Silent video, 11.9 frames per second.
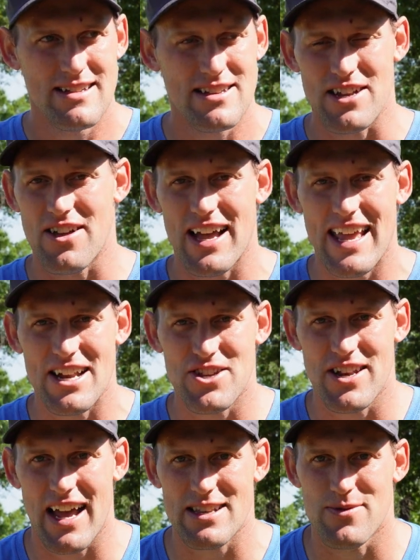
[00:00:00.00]
Till I catch you
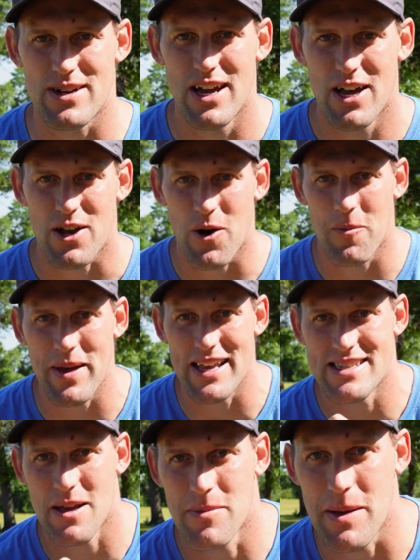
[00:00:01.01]
in the next one, go in
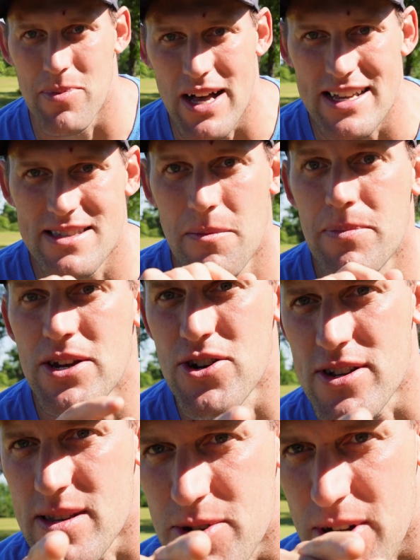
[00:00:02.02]
peace and be blessed. Be sure
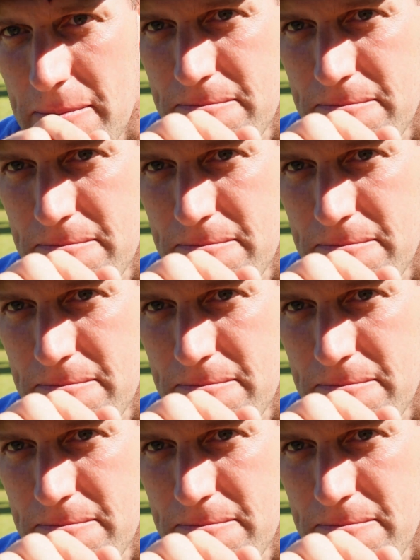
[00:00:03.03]
to subscribe.